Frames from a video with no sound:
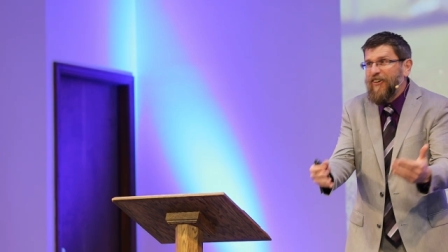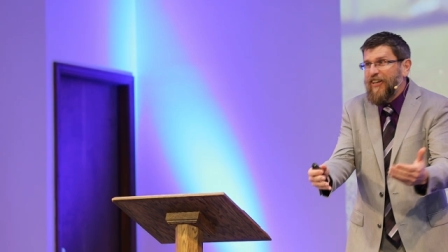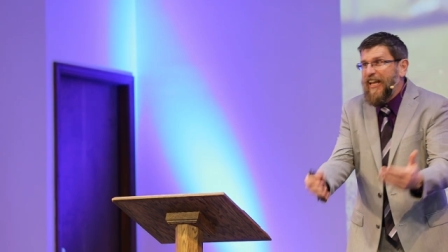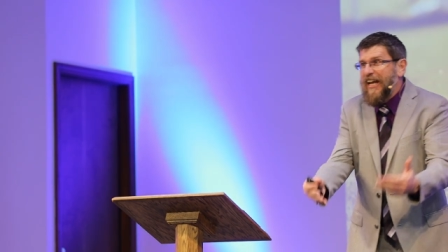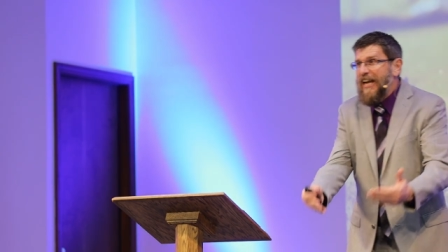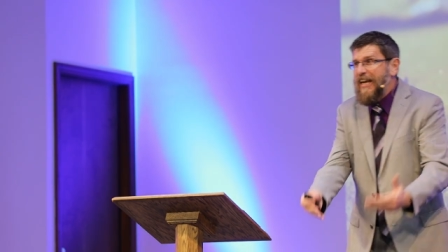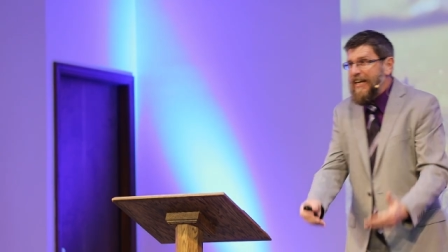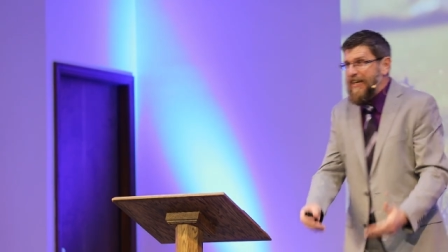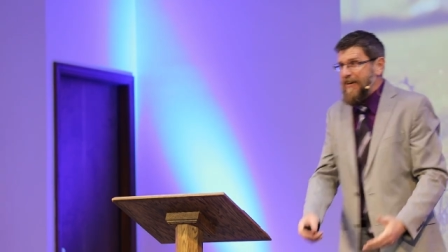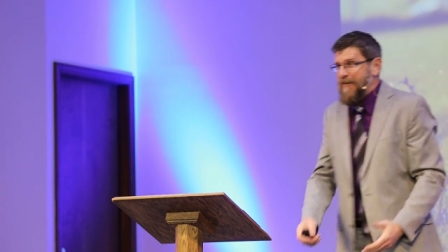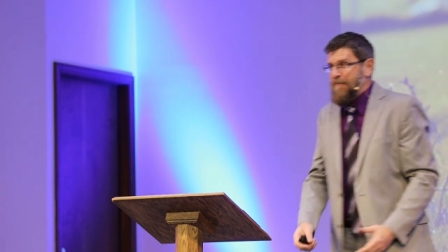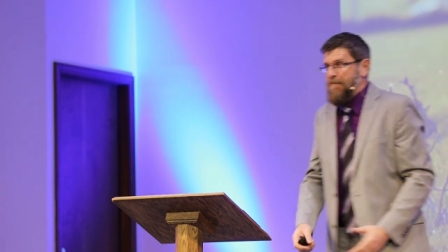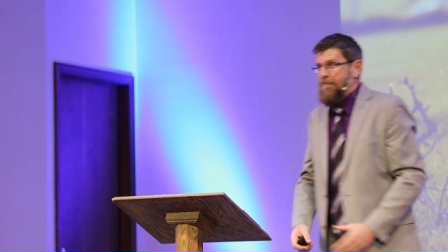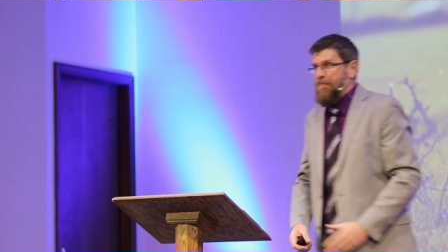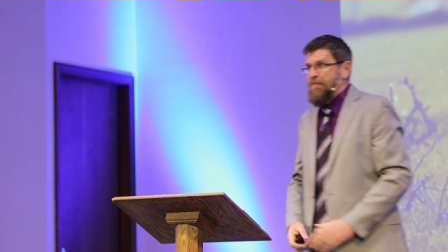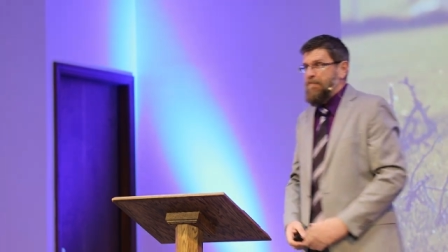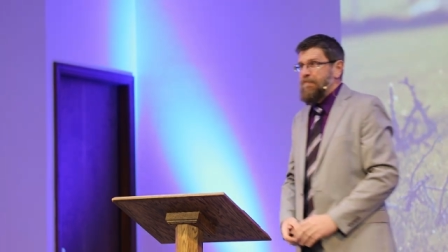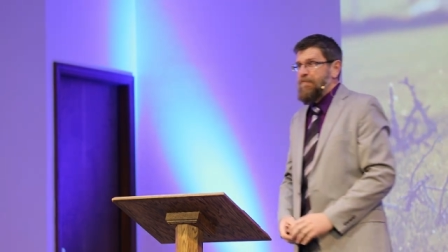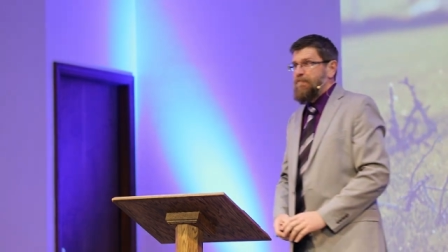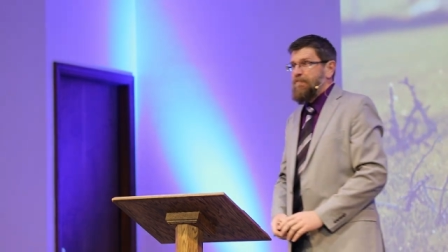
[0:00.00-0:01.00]
lamb.
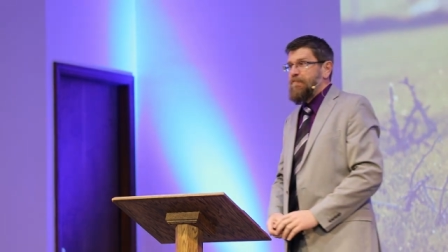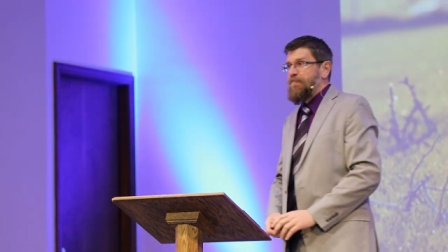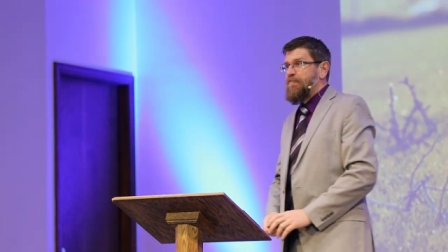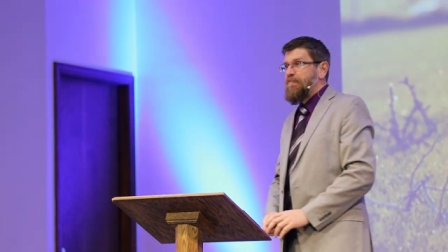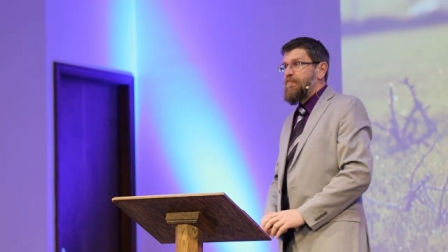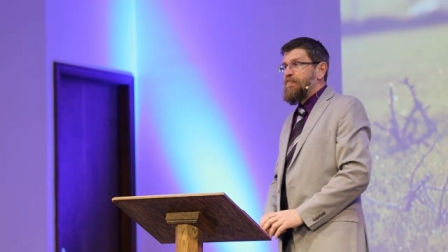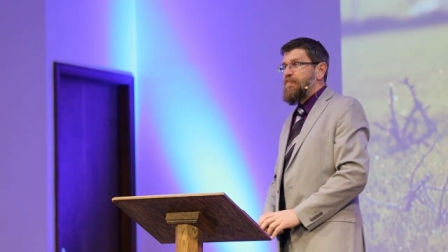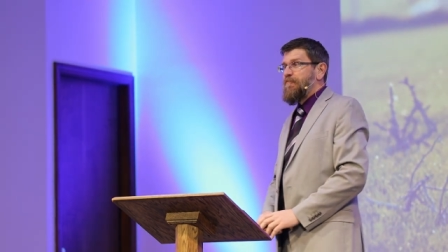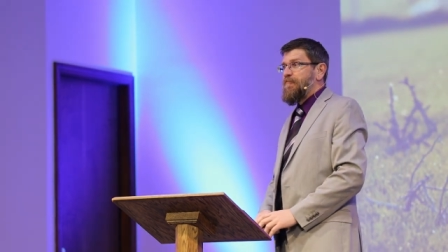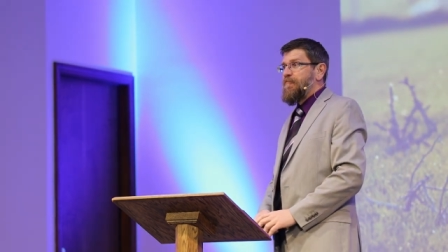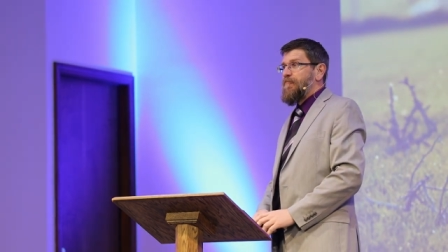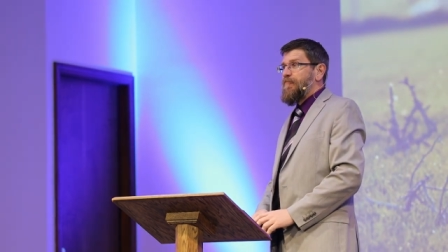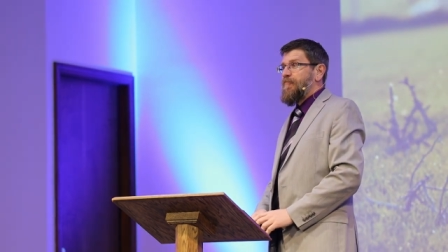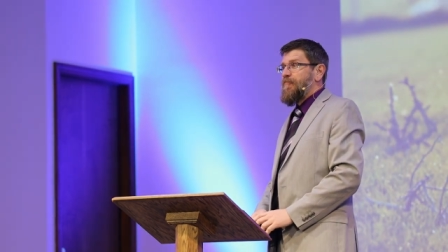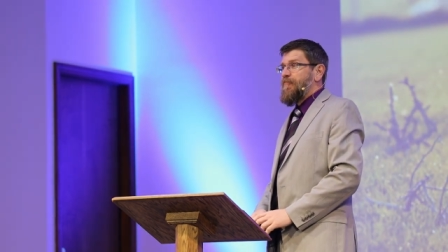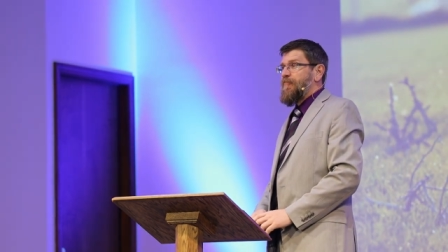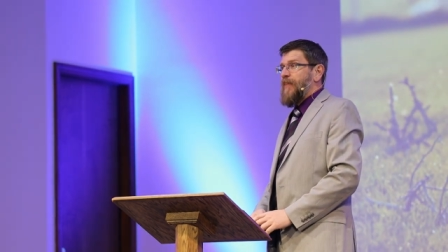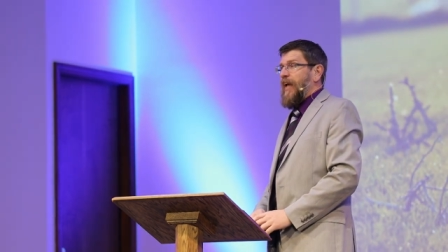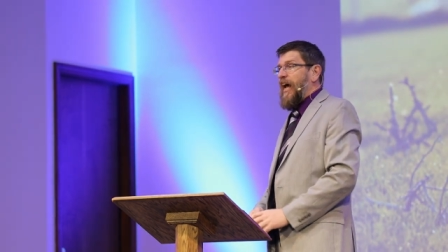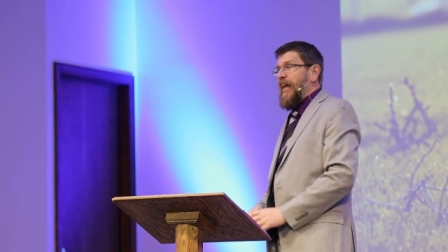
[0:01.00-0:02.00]

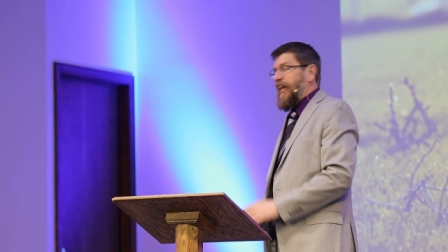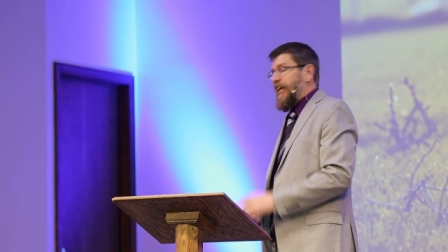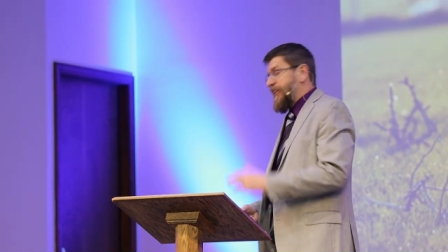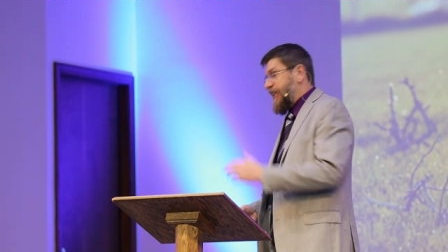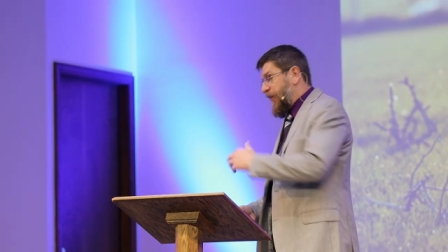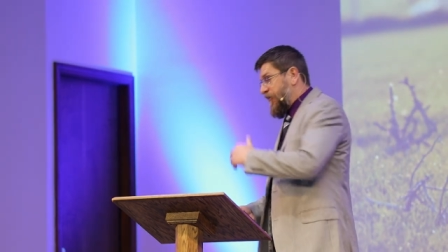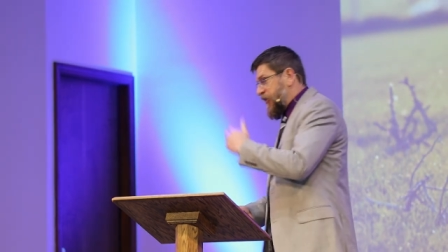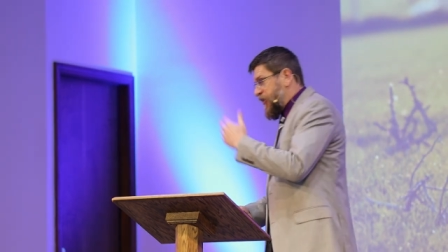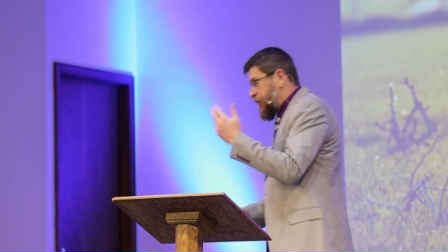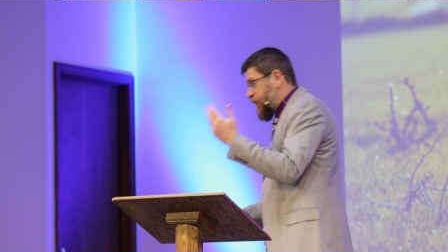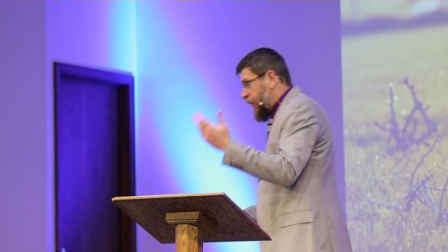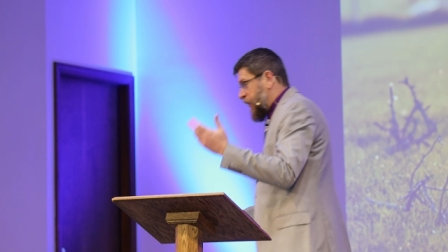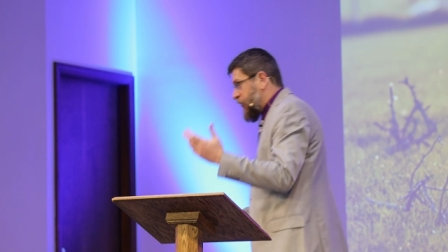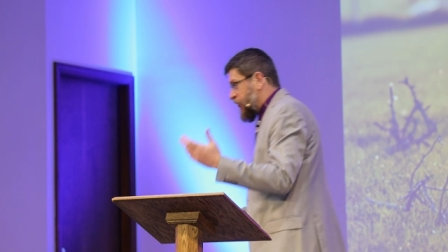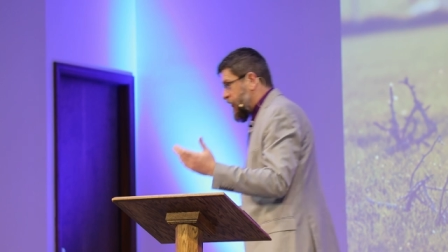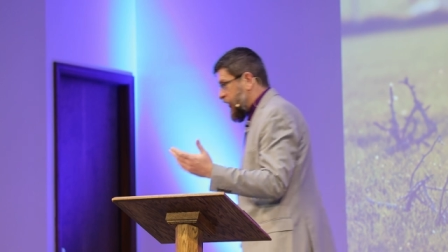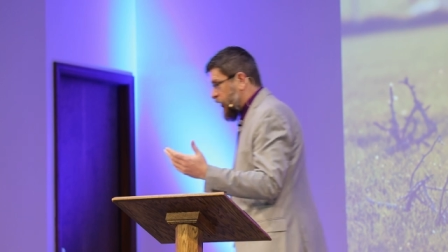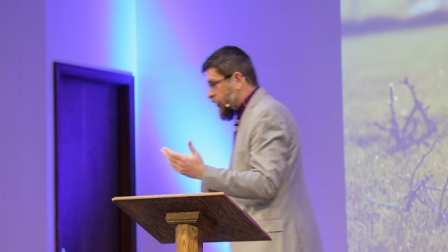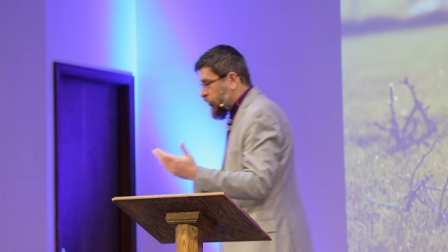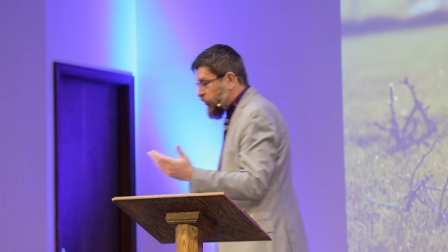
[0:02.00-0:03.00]
I like to have this
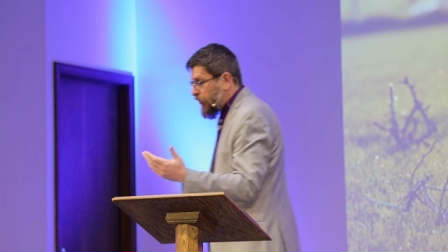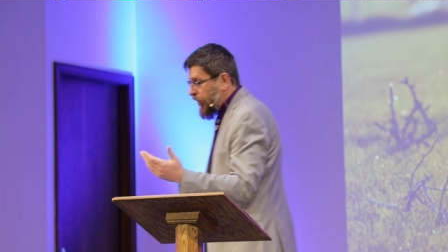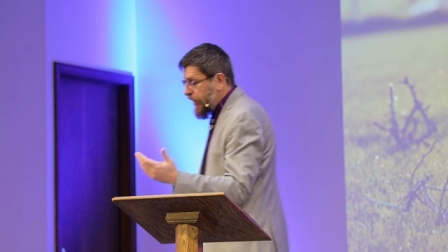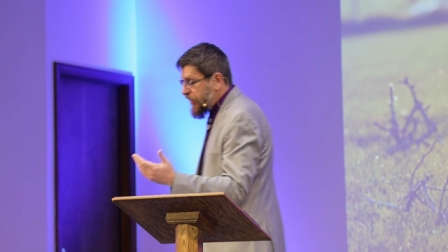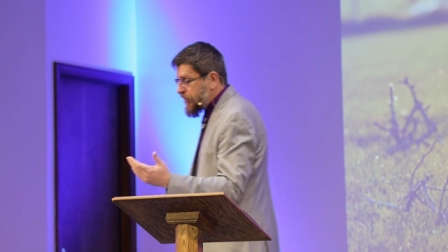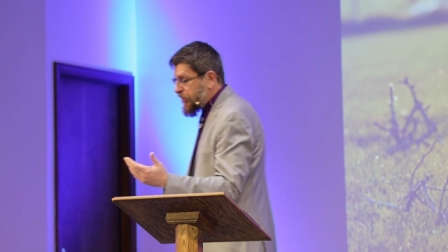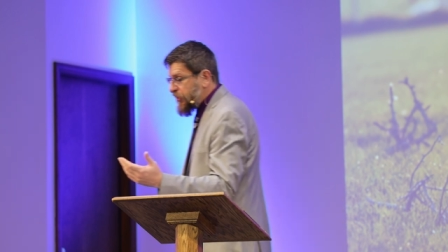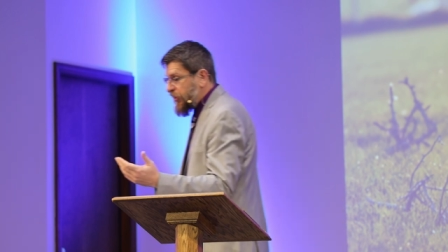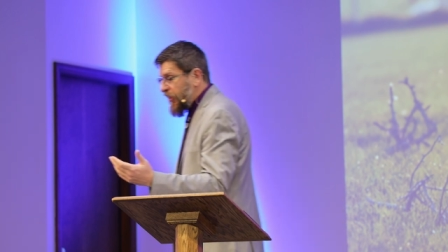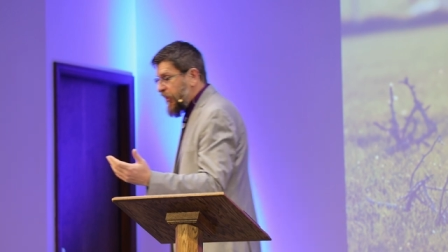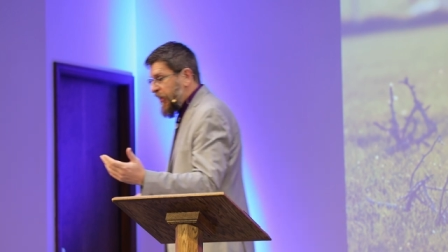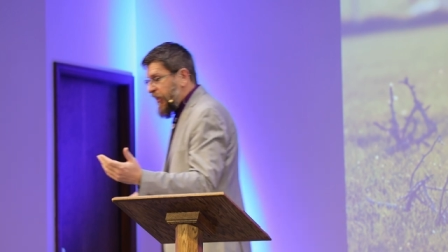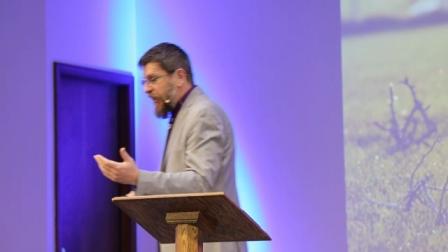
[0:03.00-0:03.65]
picture that Christ